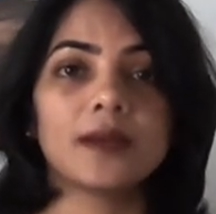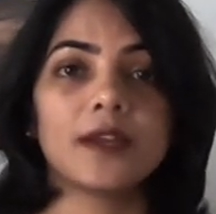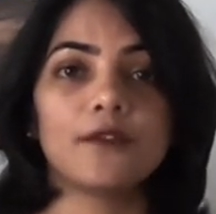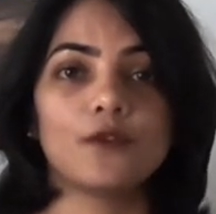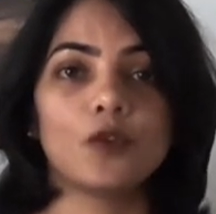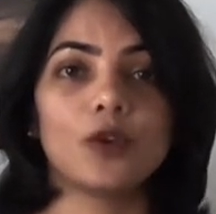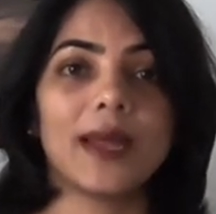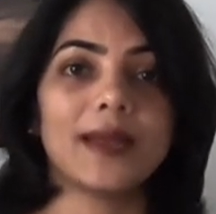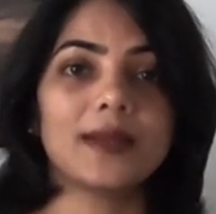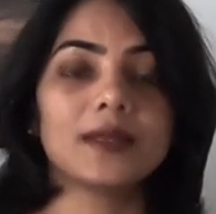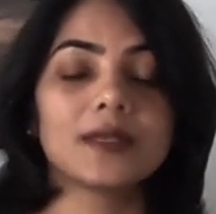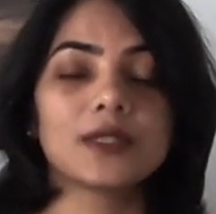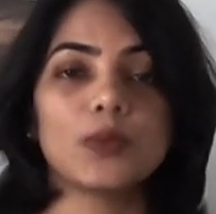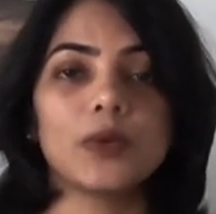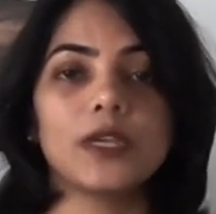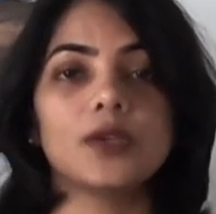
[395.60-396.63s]
if you like
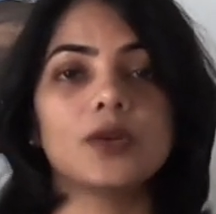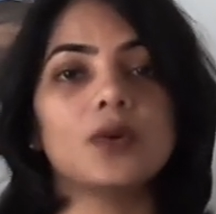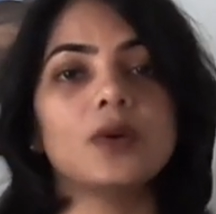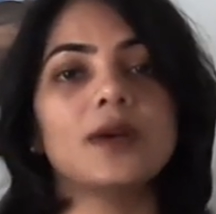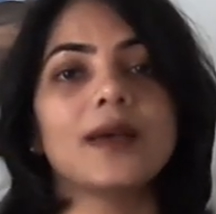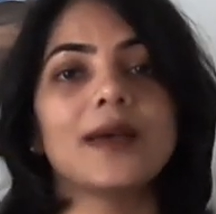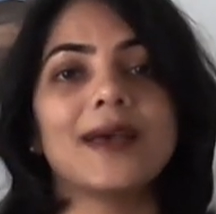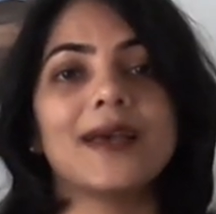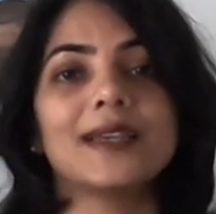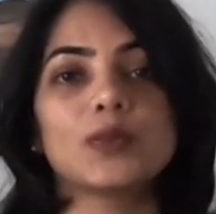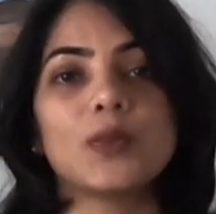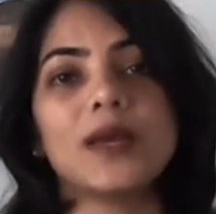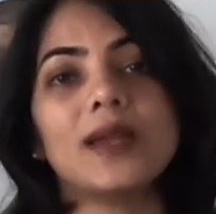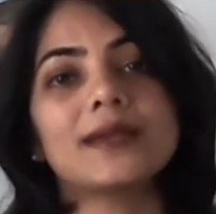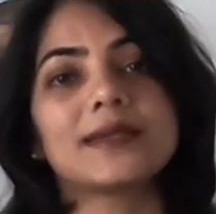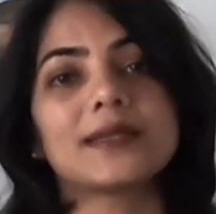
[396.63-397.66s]
this video as
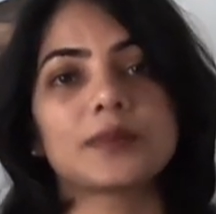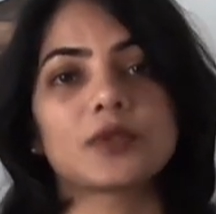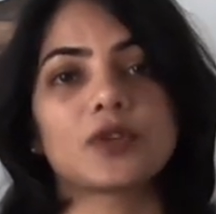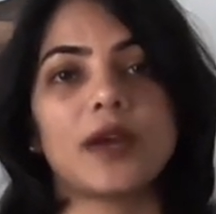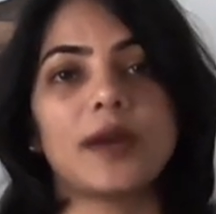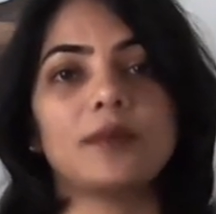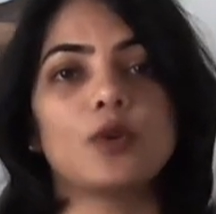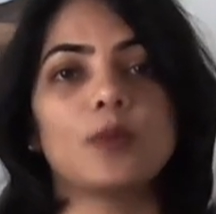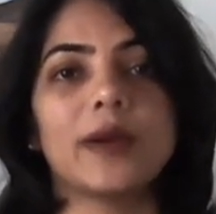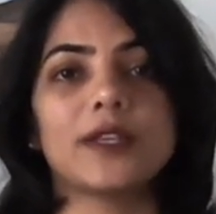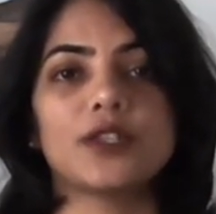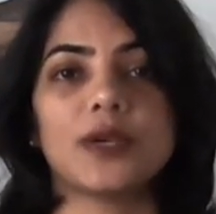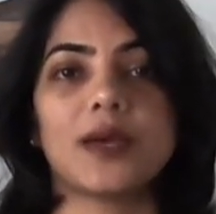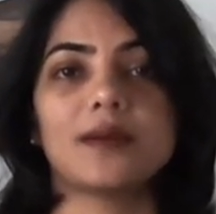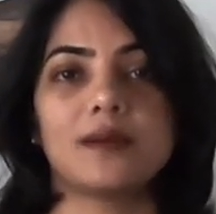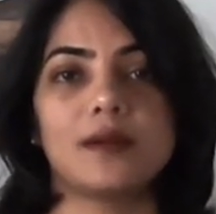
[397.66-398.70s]
well as subscribe to my
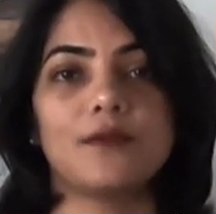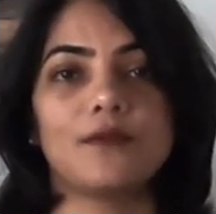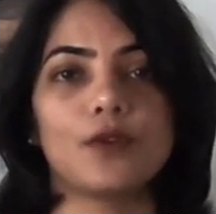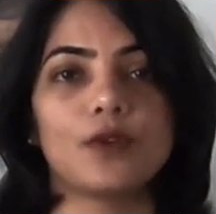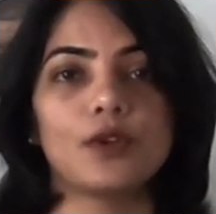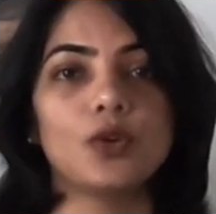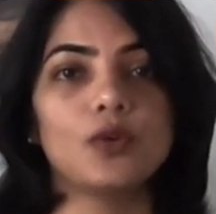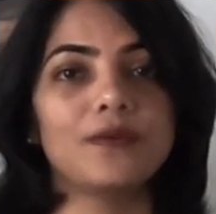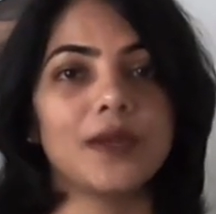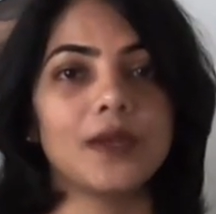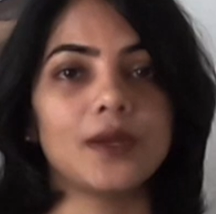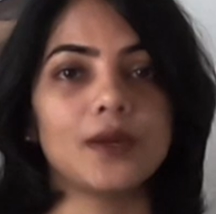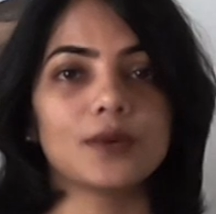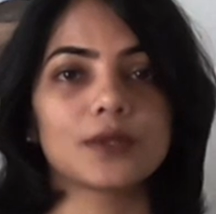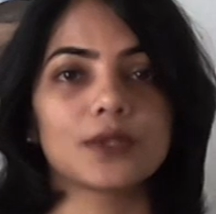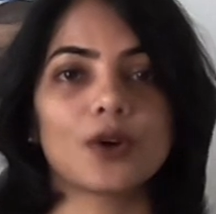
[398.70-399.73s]
channel for new
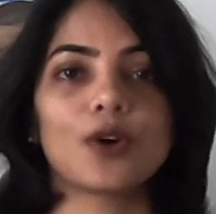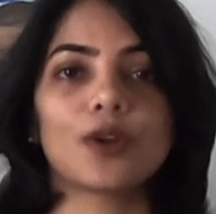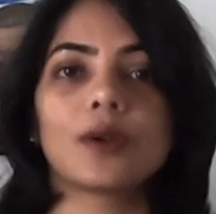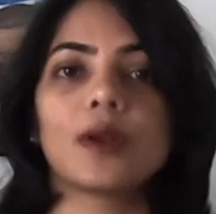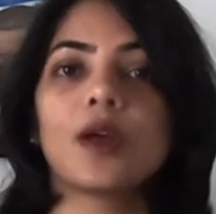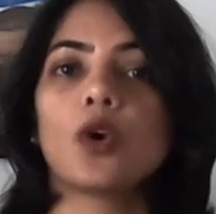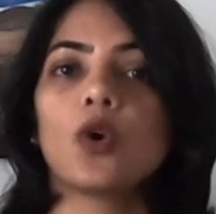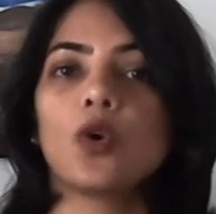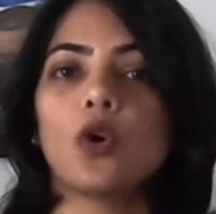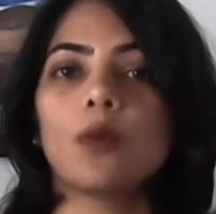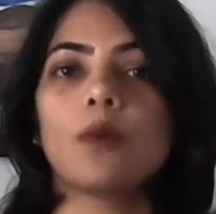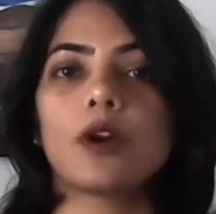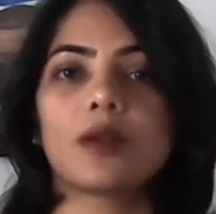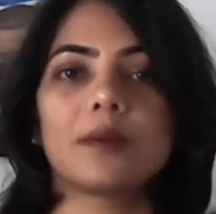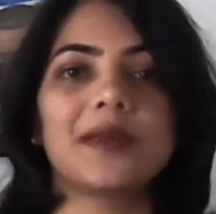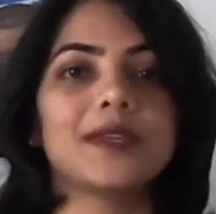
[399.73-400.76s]
videos on home
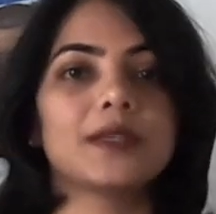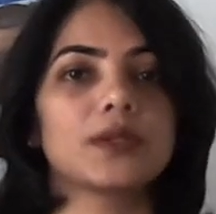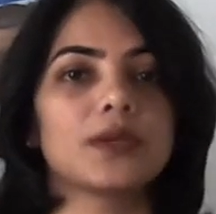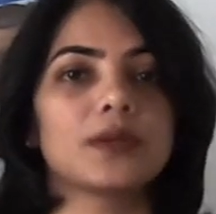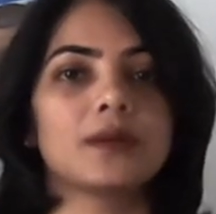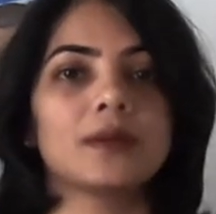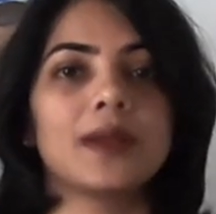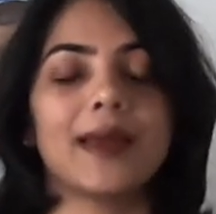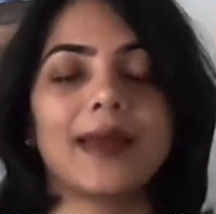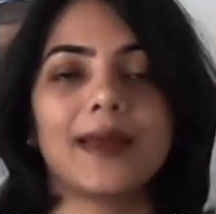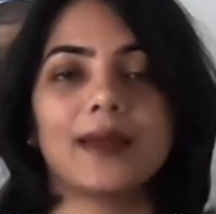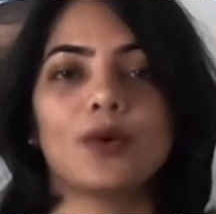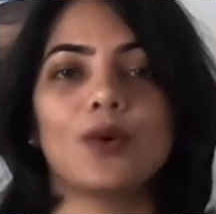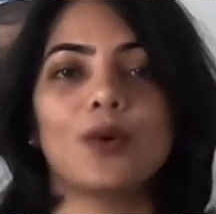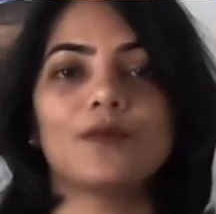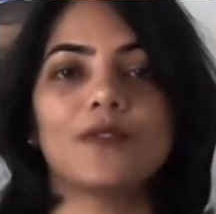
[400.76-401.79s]
automation and
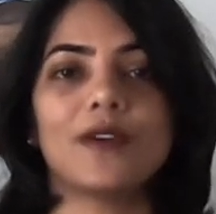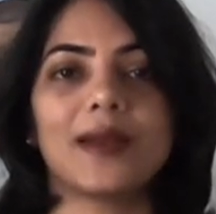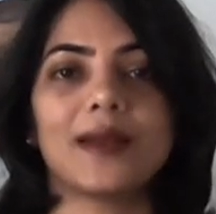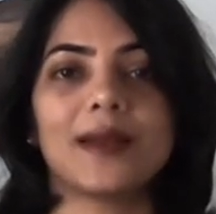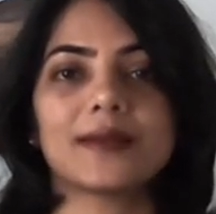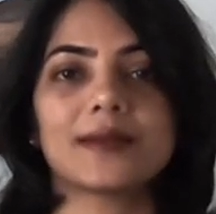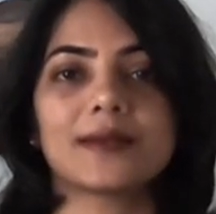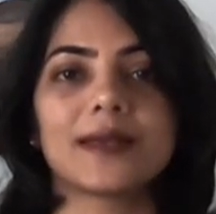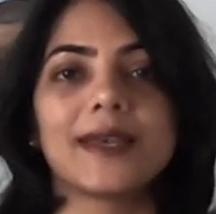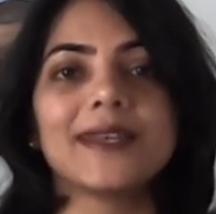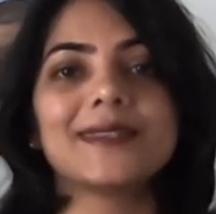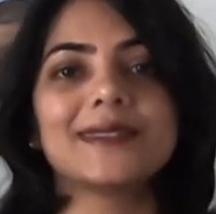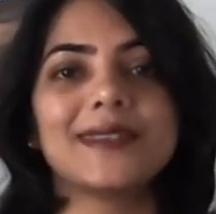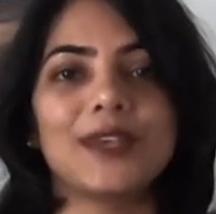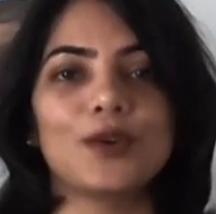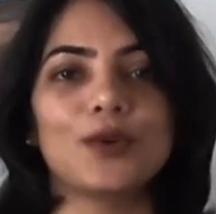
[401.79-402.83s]
home finance.
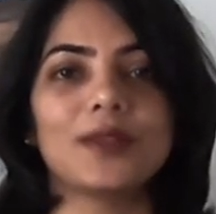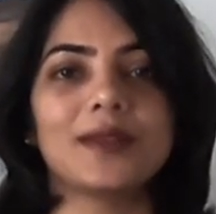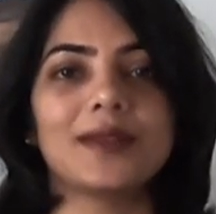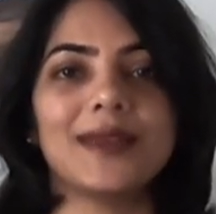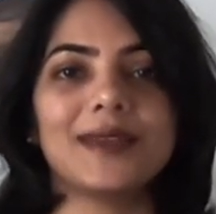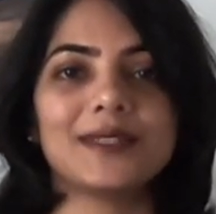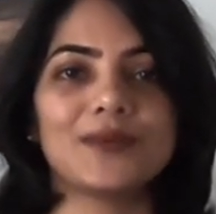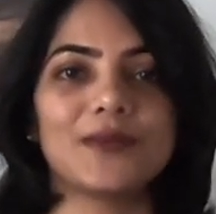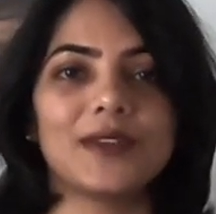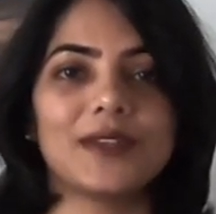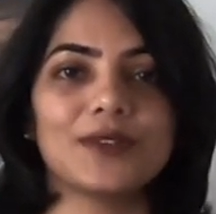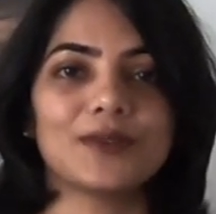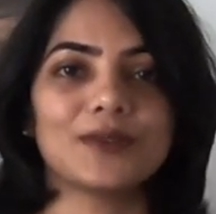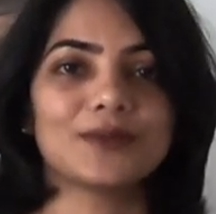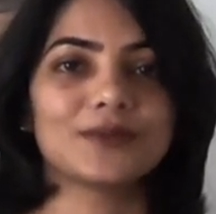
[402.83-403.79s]
See you in the next video.